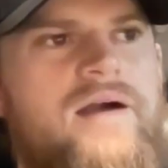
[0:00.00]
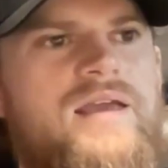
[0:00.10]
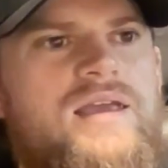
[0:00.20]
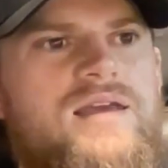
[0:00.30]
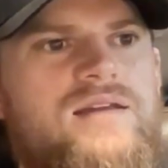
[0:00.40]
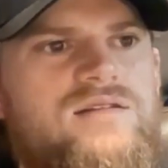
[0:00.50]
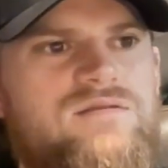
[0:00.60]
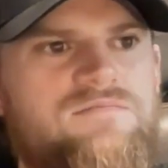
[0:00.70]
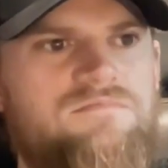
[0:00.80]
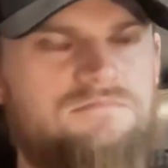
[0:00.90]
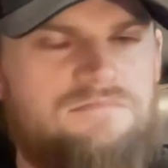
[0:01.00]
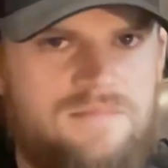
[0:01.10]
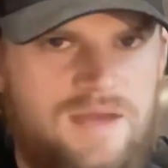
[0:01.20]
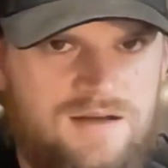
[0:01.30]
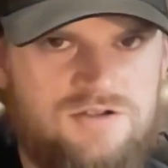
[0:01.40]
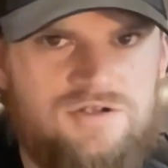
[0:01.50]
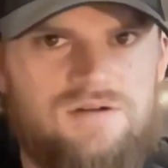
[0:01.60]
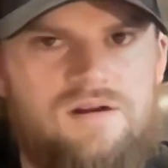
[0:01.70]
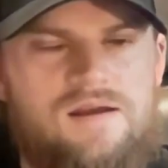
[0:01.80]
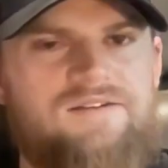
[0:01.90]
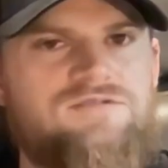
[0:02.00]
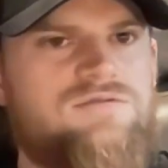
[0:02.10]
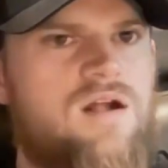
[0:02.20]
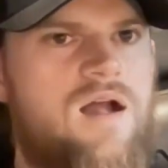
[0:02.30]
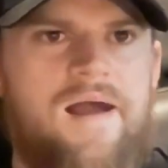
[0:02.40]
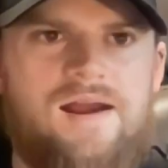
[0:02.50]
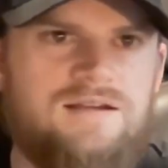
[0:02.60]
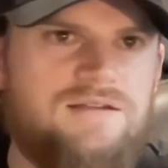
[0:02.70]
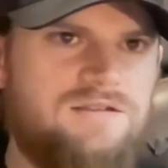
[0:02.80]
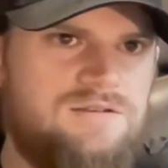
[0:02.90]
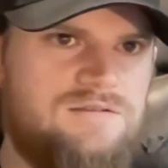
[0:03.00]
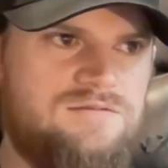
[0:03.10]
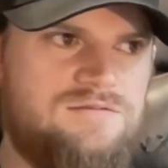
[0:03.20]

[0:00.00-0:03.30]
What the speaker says: and manager. I